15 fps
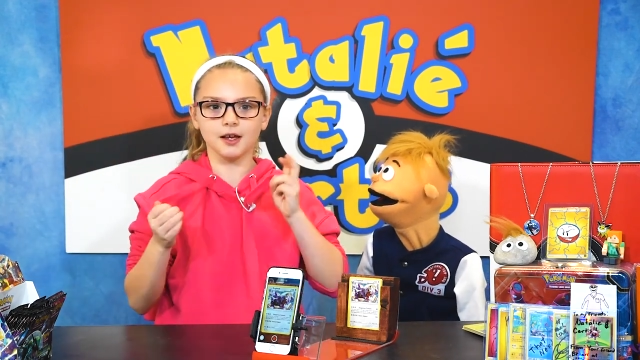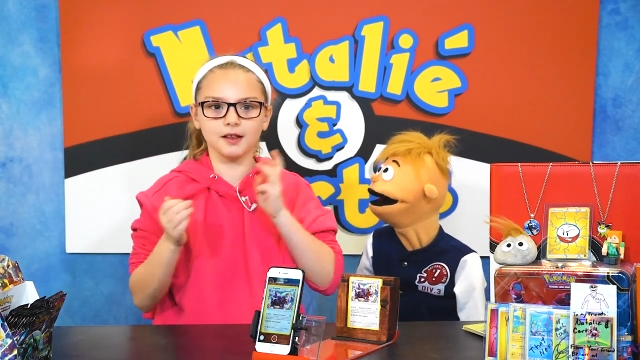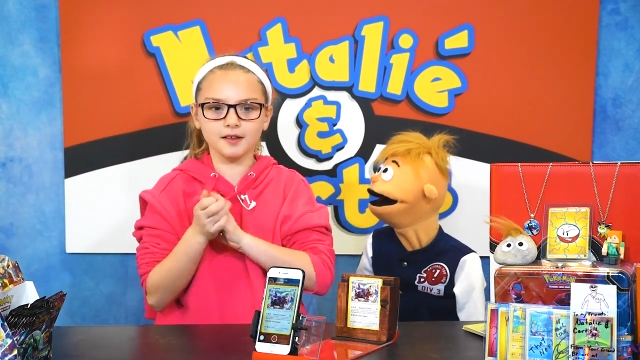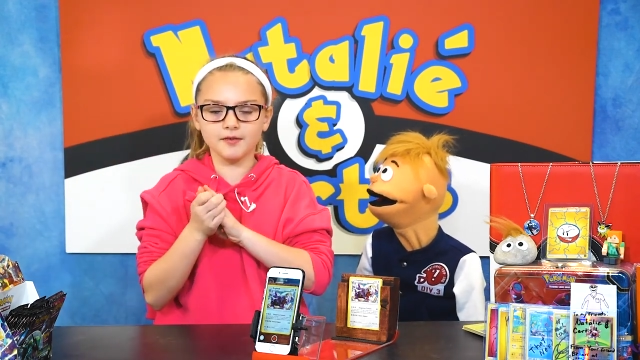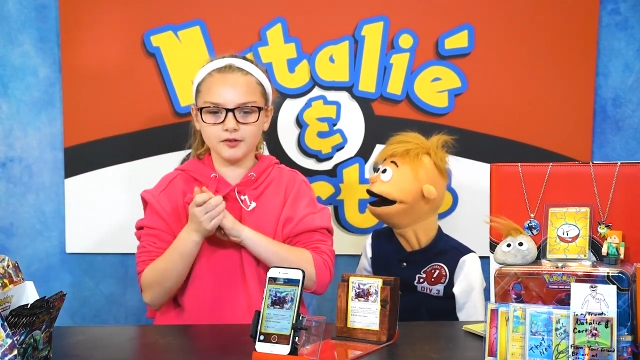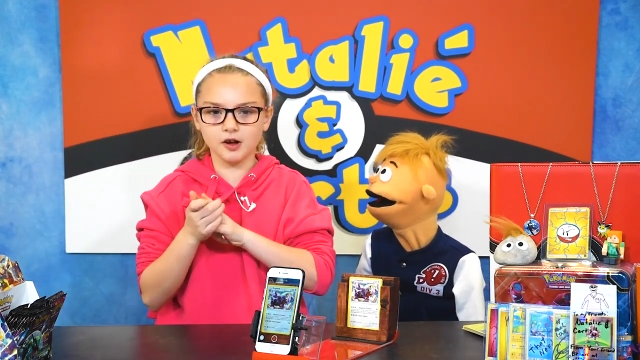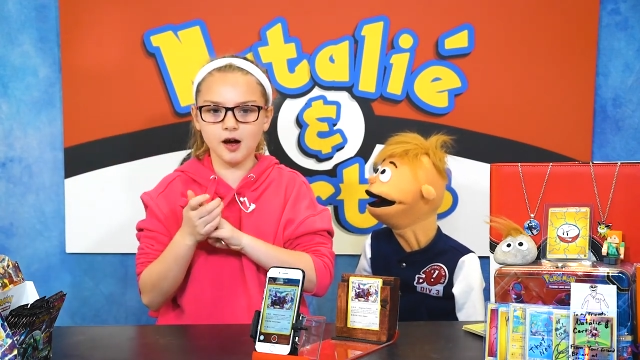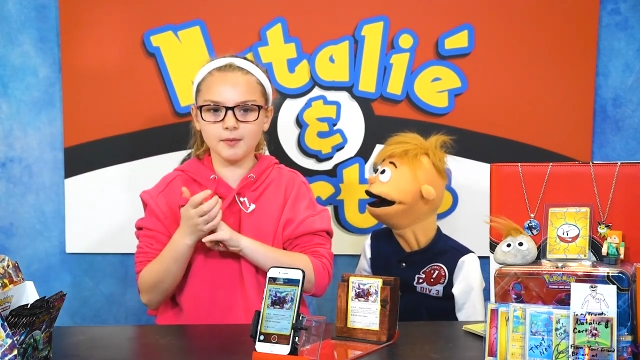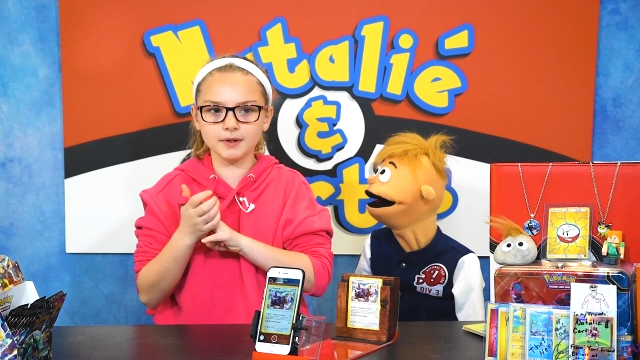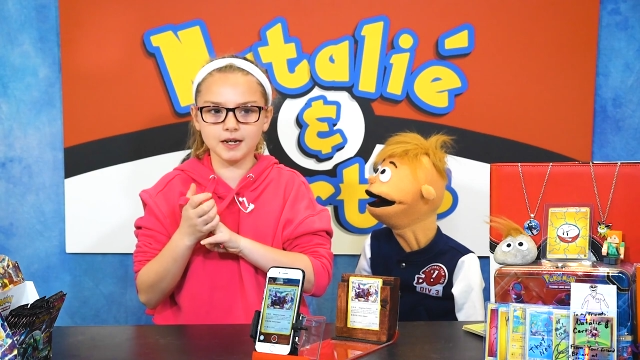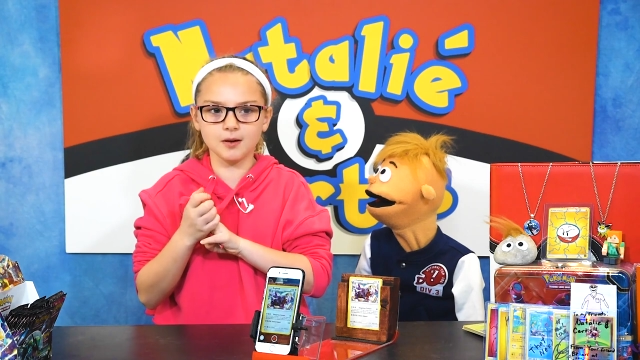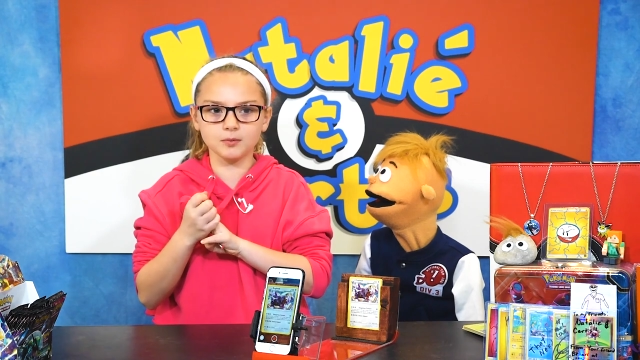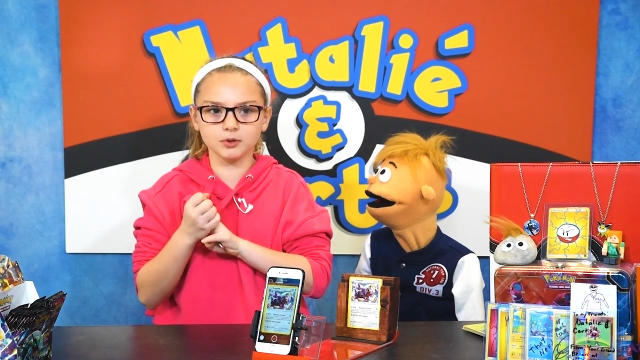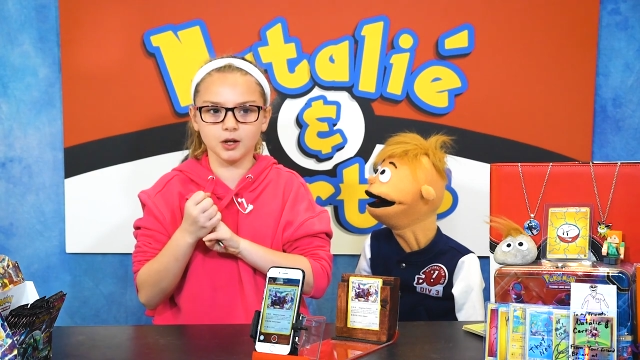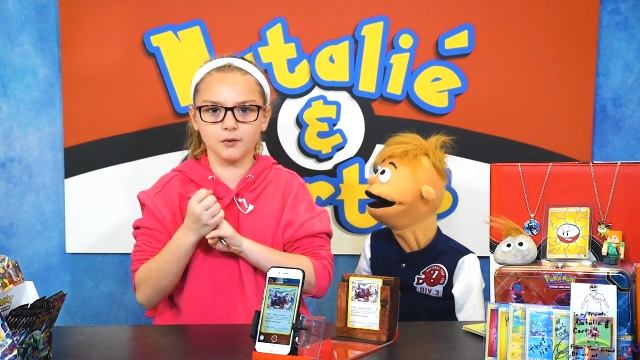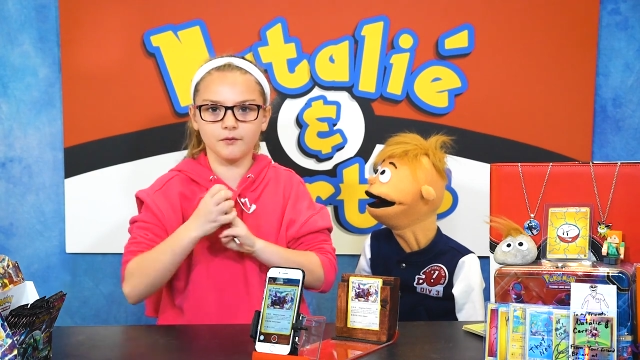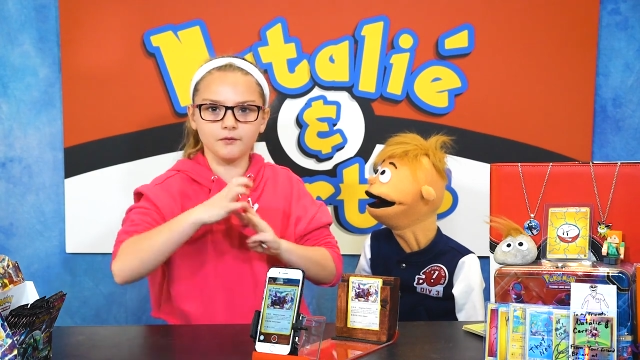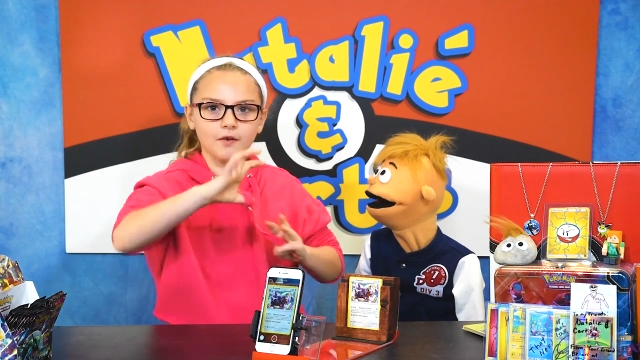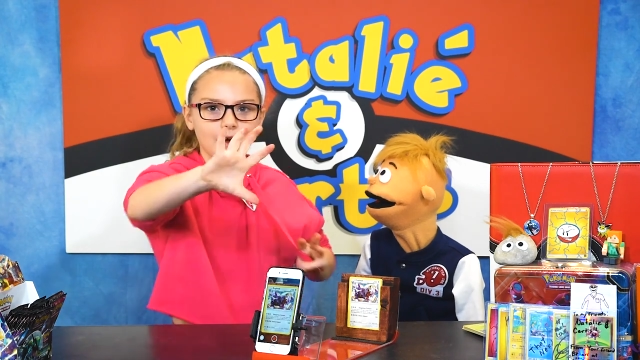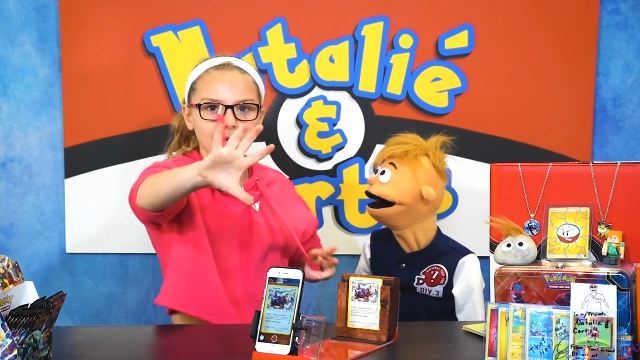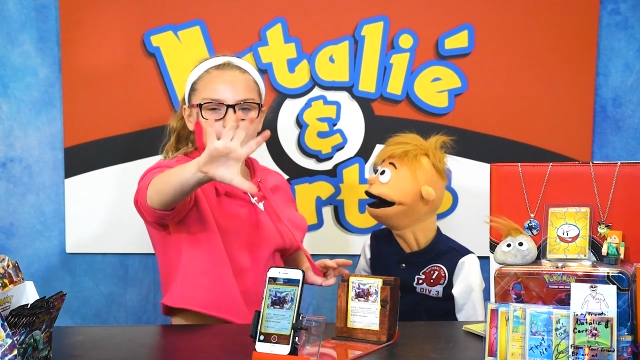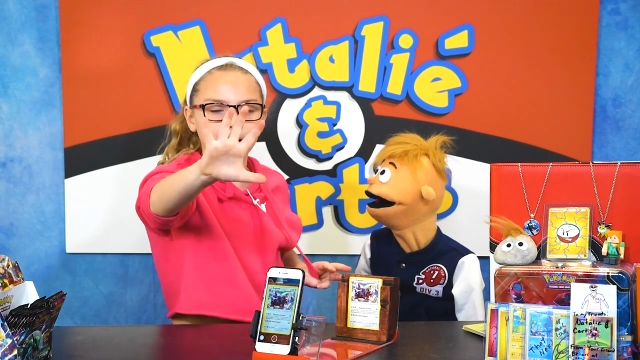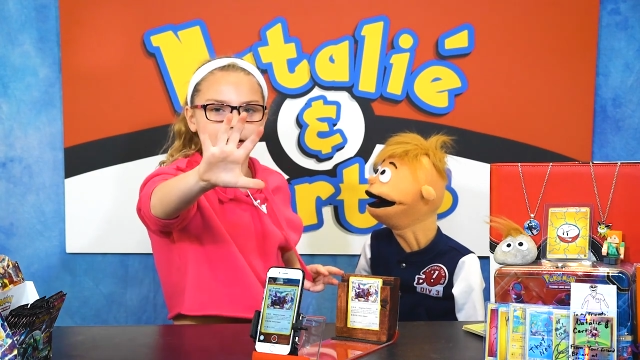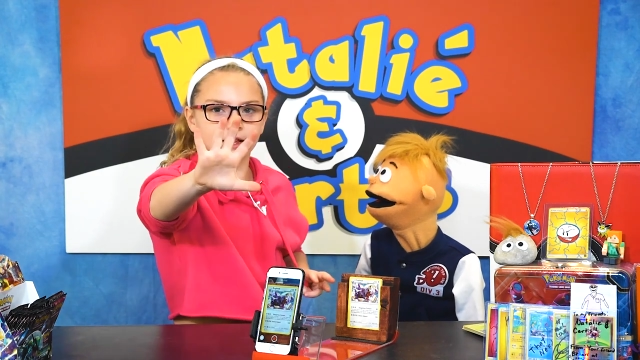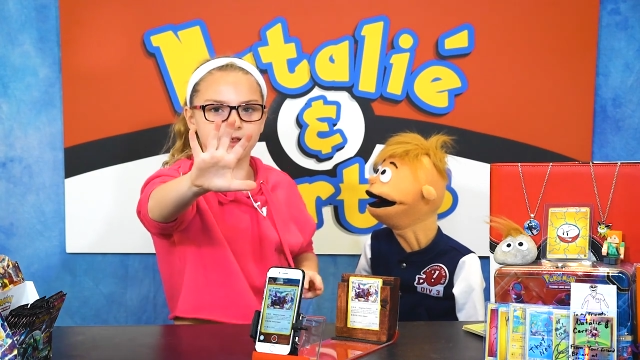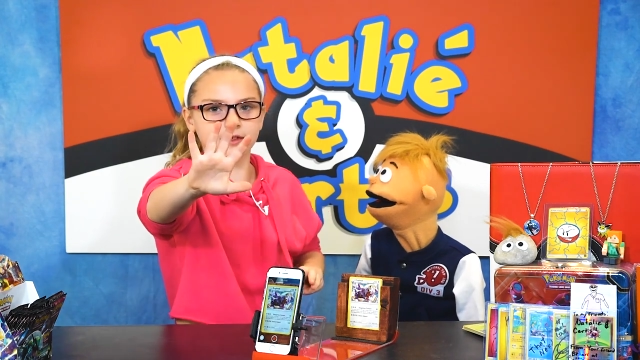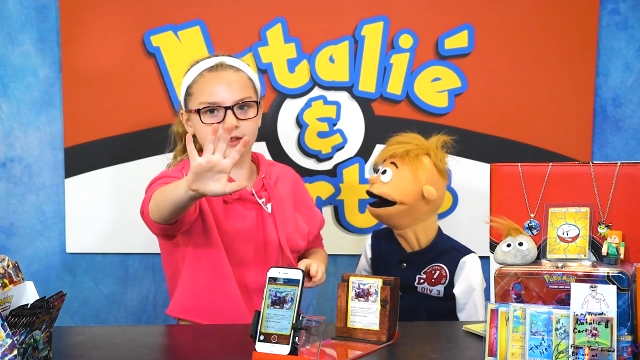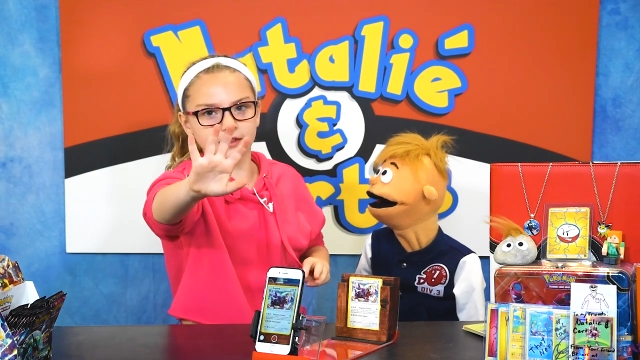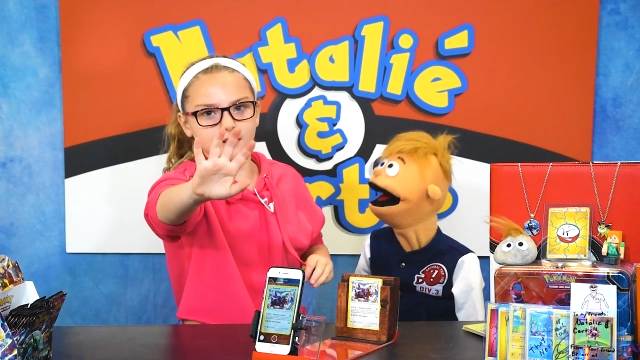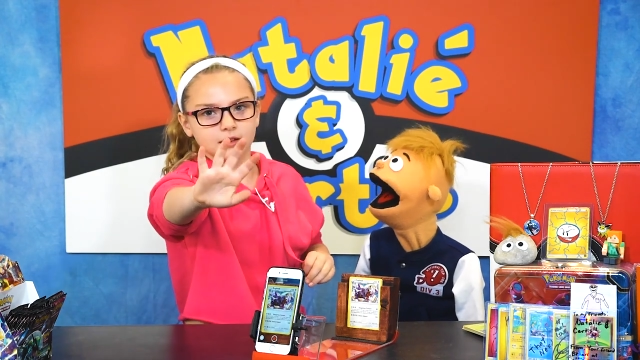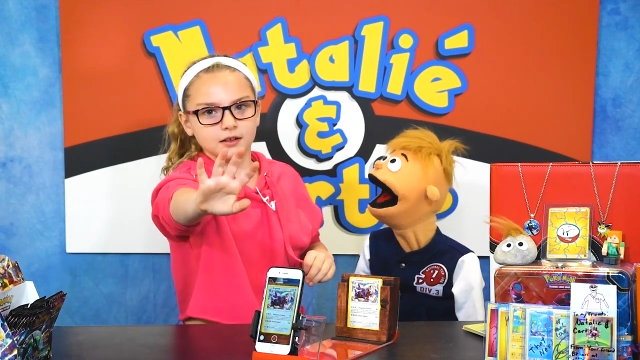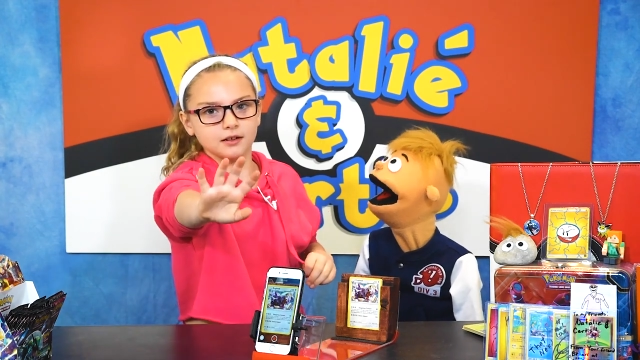and leave a comment down below in five minutes.